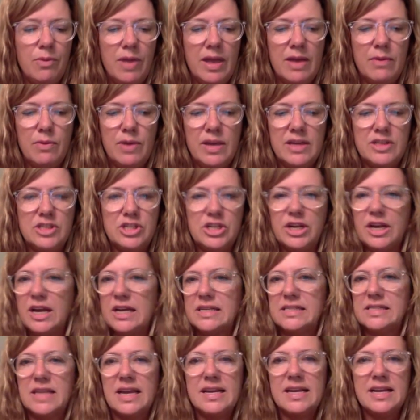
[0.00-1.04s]
it took
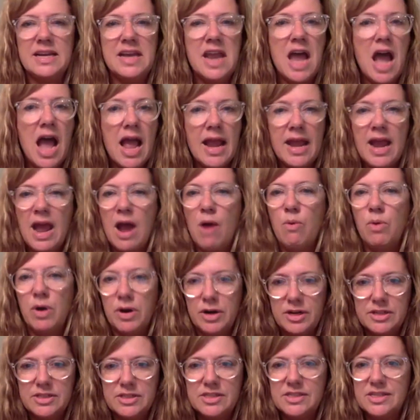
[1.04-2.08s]
us like 9
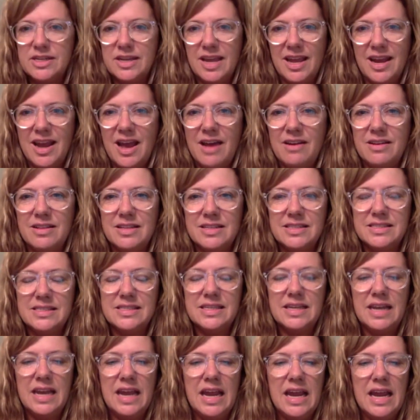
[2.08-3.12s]
hours to get out of the
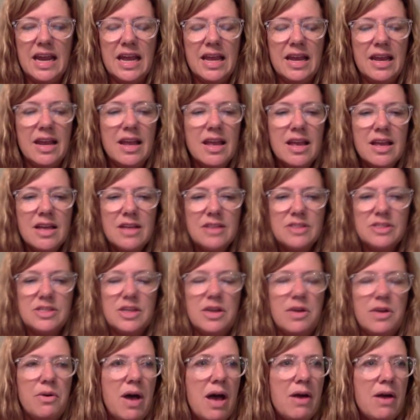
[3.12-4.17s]
city. And
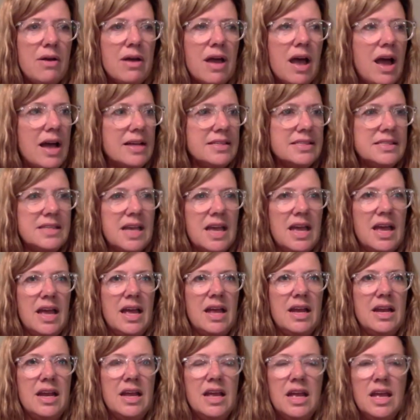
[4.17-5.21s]
so I
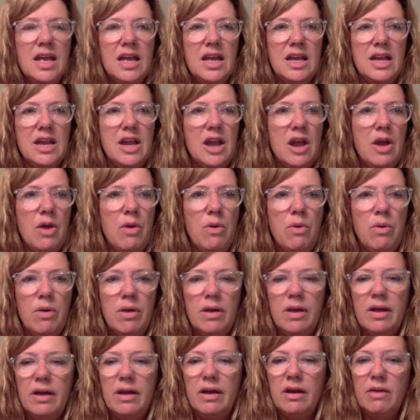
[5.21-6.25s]
said,
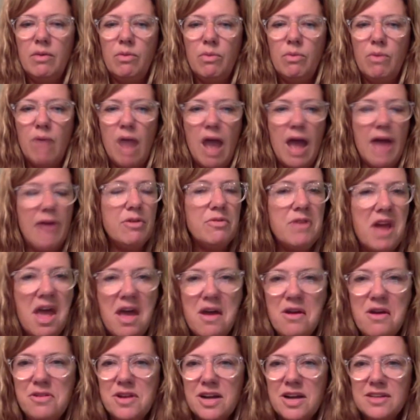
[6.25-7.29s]
I don't
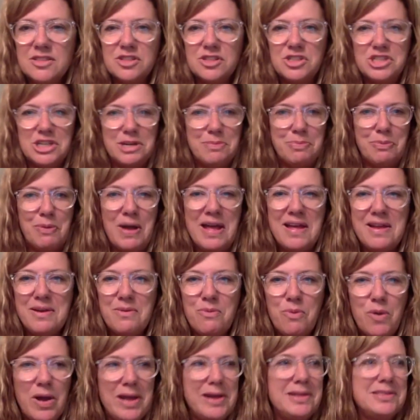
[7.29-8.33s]
know, Dr. Chip,
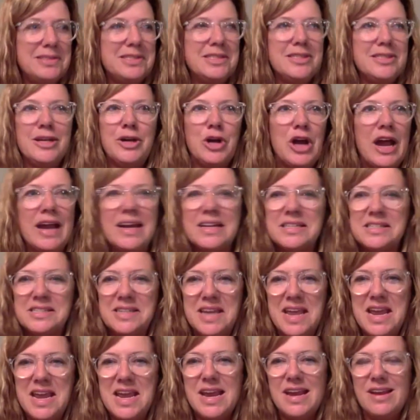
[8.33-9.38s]
what's the greatest
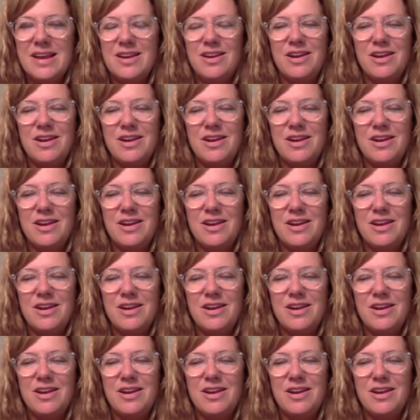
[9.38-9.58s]
need? I